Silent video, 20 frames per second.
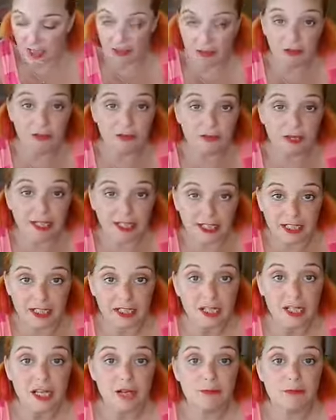glue ready,
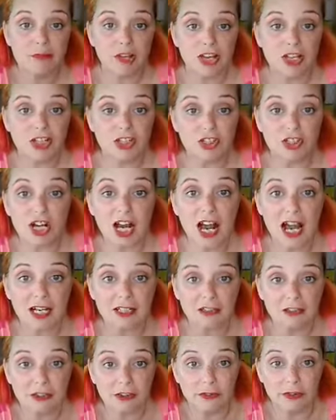plug your hot
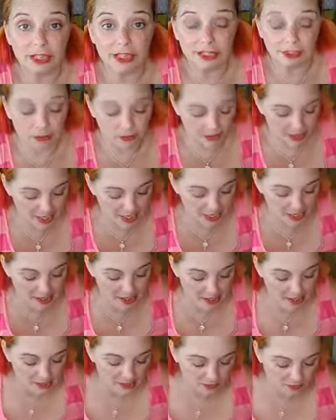glue in, okay?
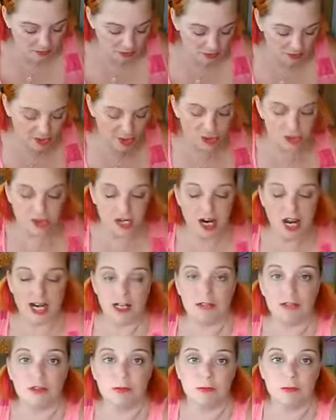You need your hot
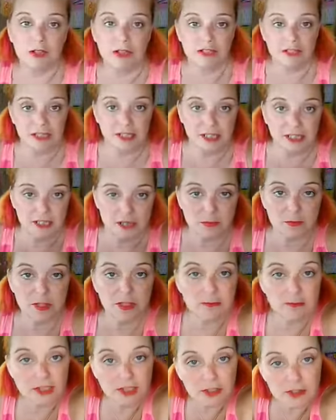glue plugged in because we're going
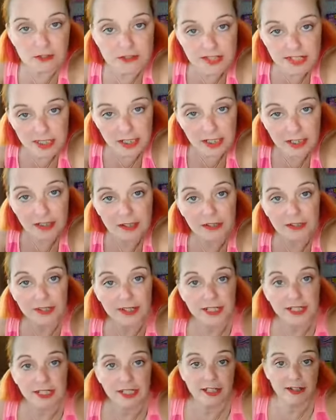to be using it
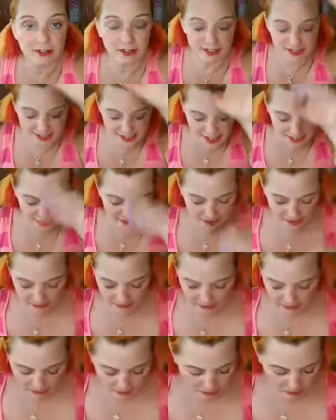here in a second.
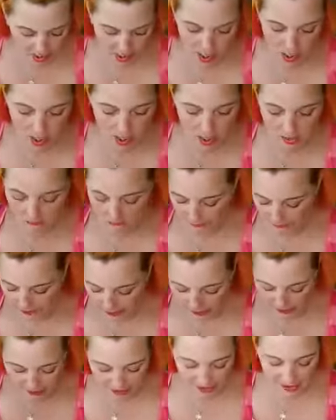And
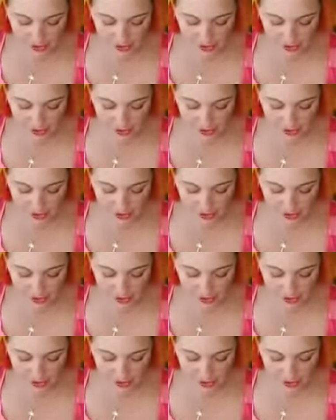then